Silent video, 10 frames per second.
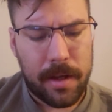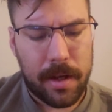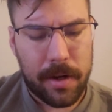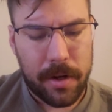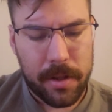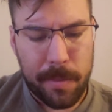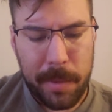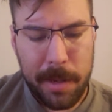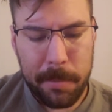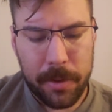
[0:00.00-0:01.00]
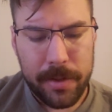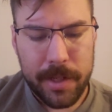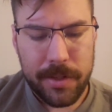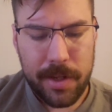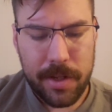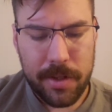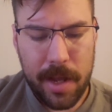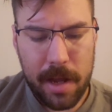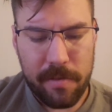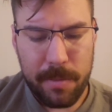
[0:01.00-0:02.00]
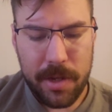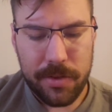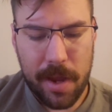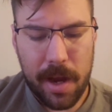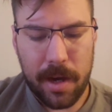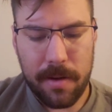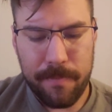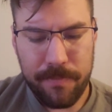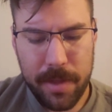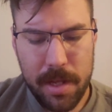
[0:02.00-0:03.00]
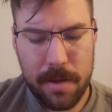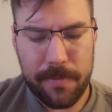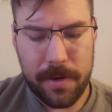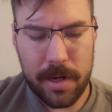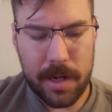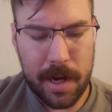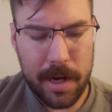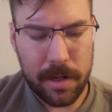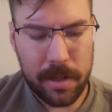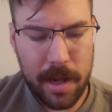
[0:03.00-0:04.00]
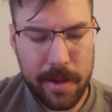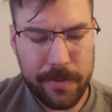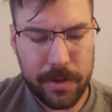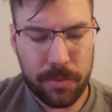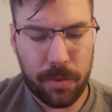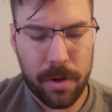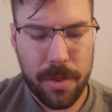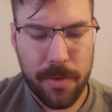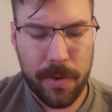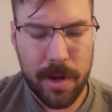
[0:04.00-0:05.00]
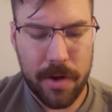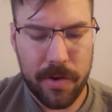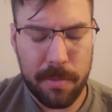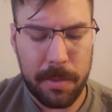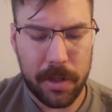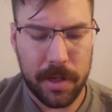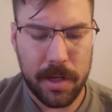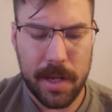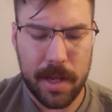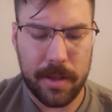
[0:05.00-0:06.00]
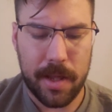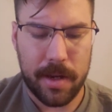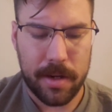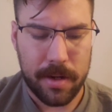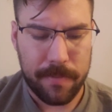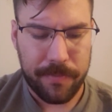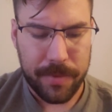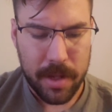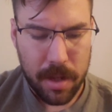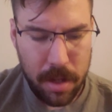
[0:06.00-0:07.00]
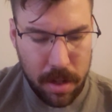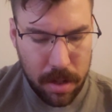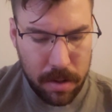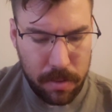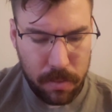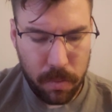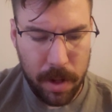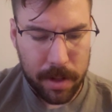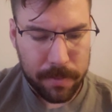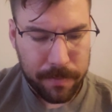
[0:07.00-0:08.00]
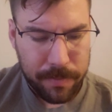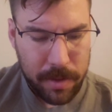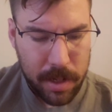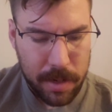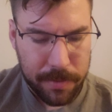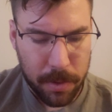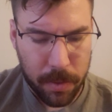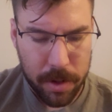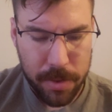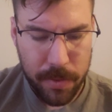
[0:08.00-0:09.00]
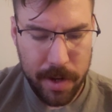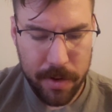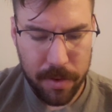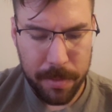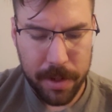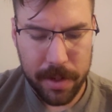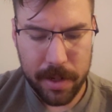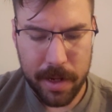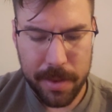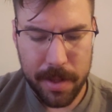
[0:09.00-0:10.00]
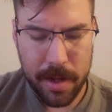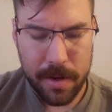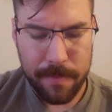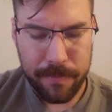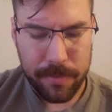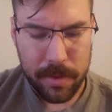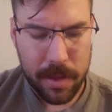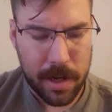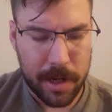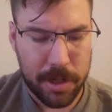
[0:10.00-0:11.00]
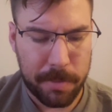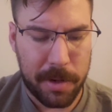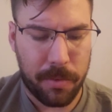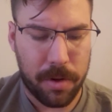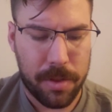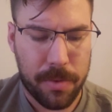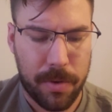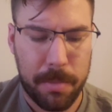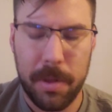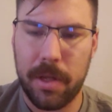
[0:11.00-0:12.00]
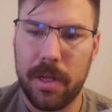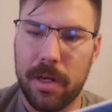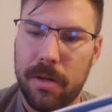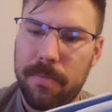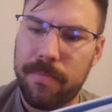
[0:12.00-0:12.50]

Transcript: I heard the people in the seats ahead of me saying, if an entire life is worth 300 million yen then. Well, if they're worth 300 million, I thought, then I should be worth 3 billion.